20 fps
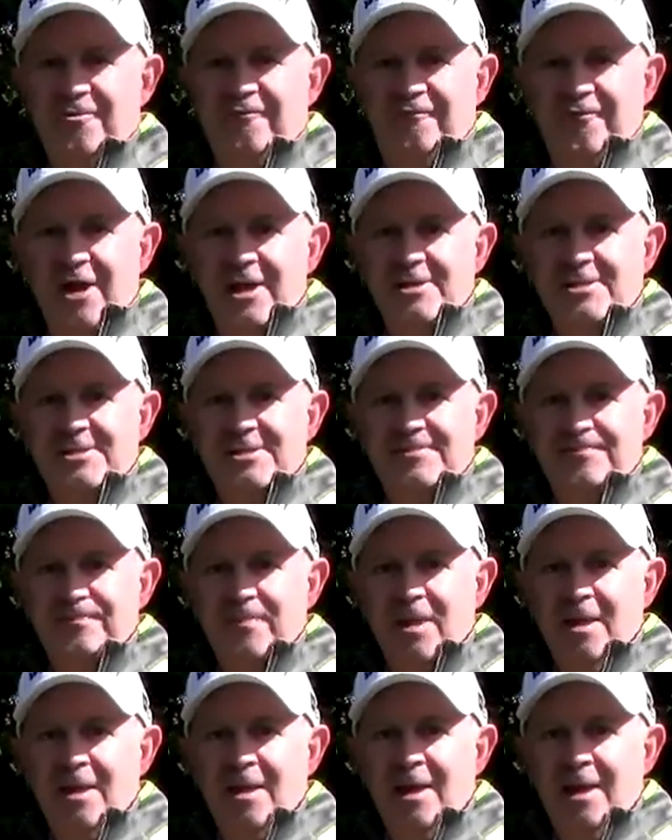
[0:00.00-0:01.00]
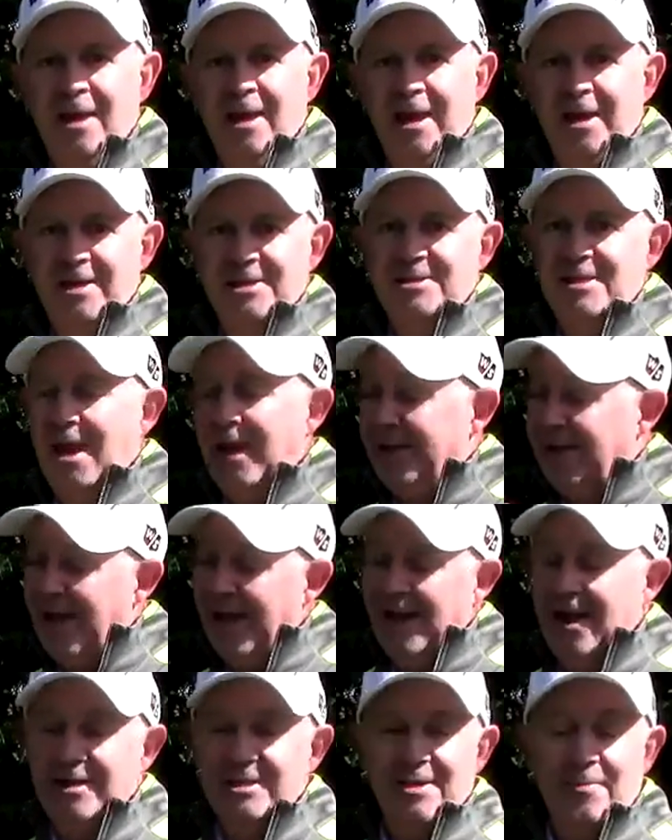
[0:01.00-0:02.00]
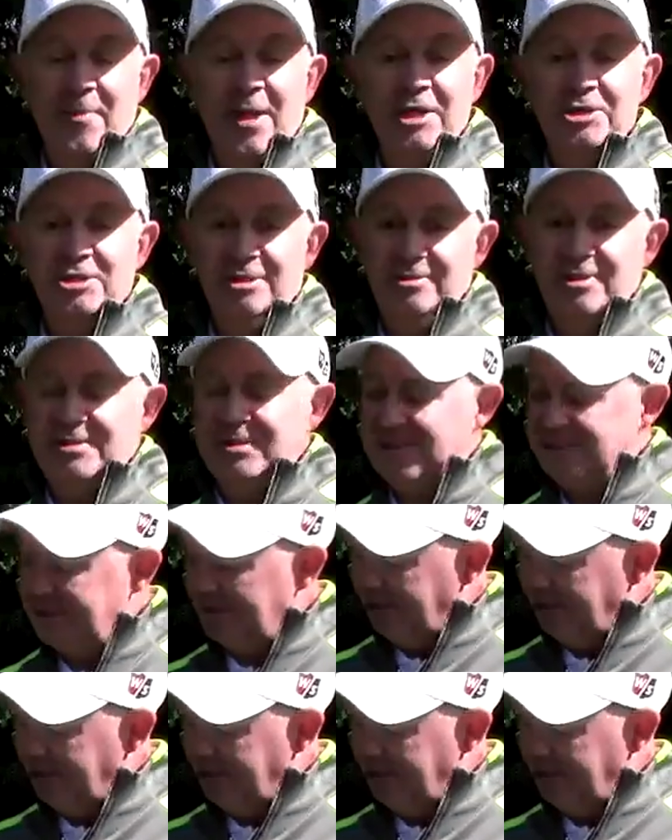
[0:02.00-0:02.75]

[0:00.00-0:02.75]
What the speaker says: face. And as I mentioned, this is the